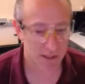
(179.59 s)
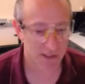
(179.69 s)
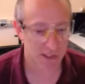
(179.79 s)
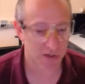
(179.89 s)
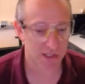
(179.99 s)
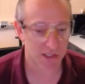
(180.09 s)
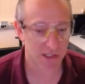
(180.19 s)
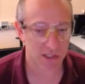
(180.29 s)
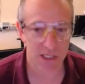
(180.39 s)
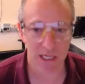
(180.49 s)

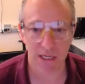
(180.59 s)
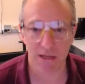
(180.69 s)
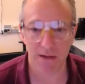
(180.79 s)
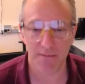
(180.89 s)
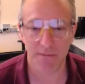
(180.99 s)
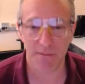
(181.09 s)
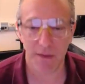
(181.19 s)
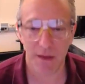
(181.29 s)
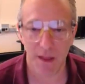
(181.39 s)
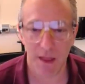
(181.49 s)
instruction sheet
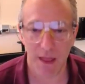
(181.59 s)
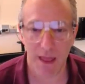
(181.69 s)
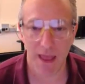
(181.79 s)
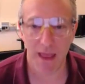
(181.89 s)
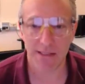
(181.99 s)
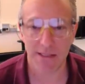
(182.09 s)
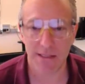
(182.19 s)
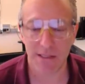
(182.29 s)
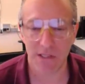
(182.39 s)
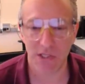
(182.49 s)

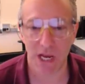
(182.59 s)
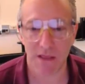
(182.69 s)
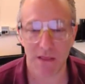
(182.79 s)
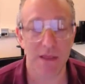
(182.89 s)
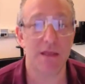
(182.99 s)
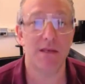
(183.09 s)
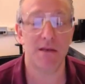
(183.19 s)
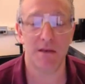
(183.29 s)
and check the